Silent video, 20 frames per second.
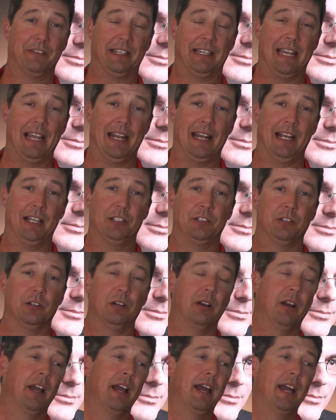he can't
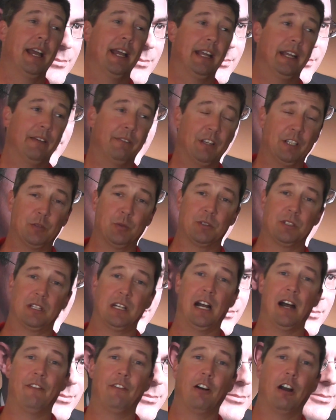answer. If this was a
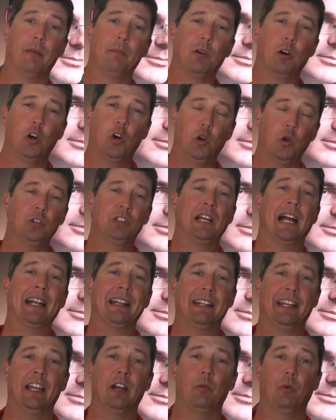cover-up, whose
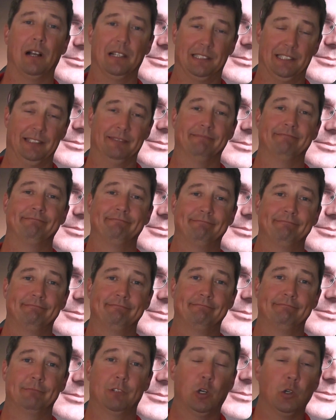idea was it?
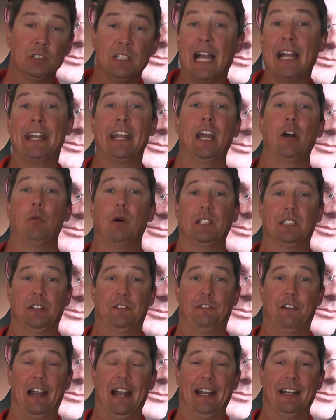Whose idea was
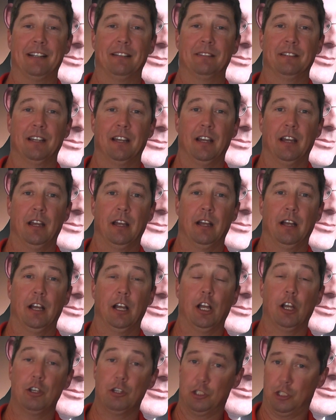it, Frank?
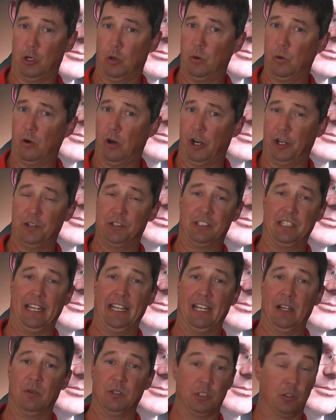So are you
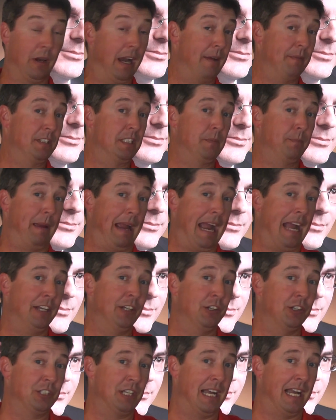saying it was Graham
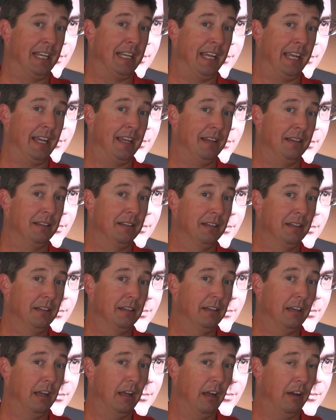Spanier's idea?
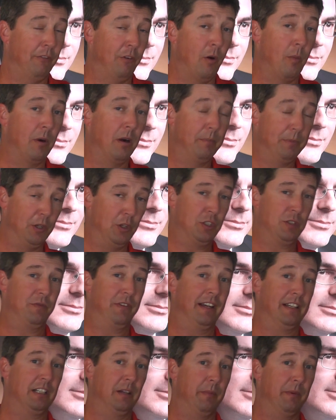A former abuse
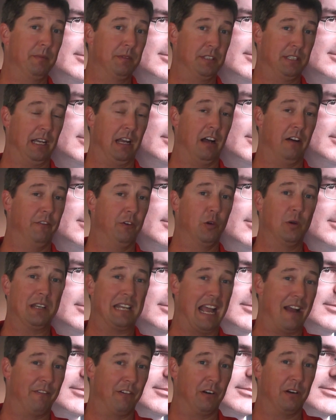victim himself who had
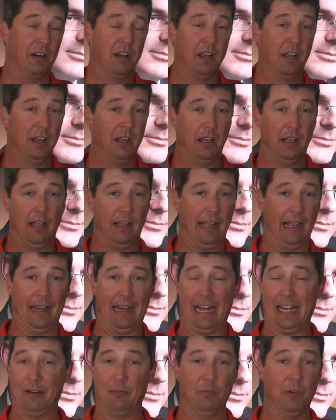never had
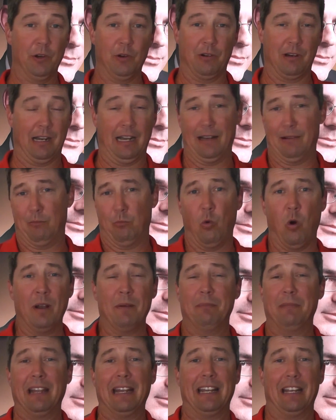any real, had
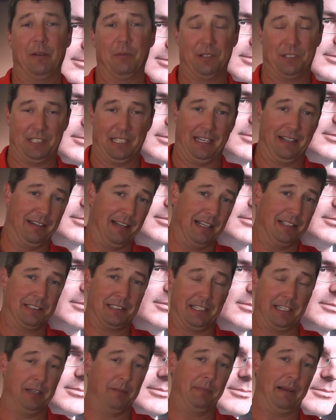one meeting with
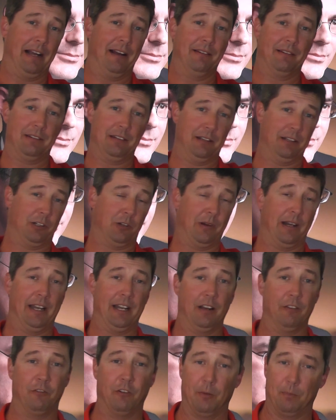Sandusky about
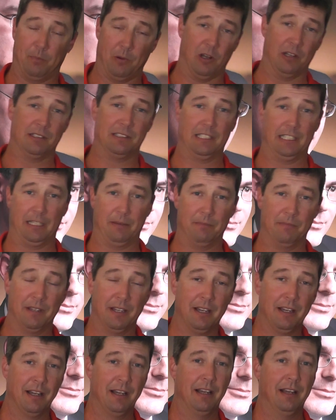creating a football team
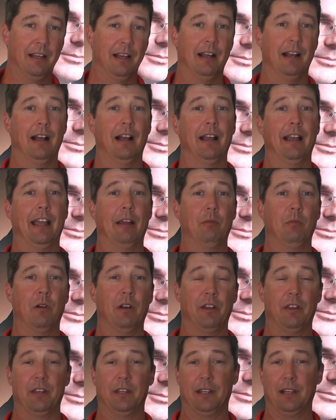at
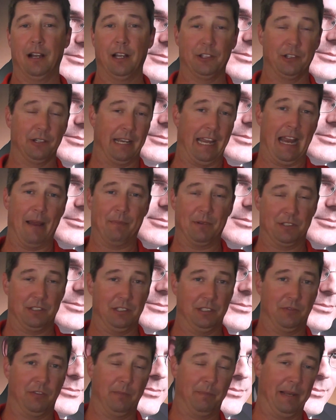one of the other
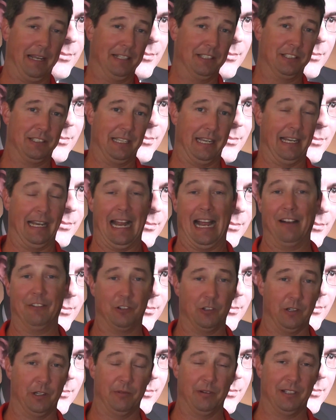campuses for Penn State
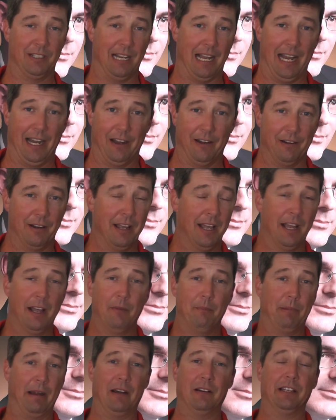after he retired,
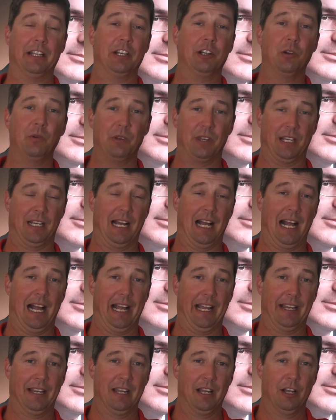barely knew the guy.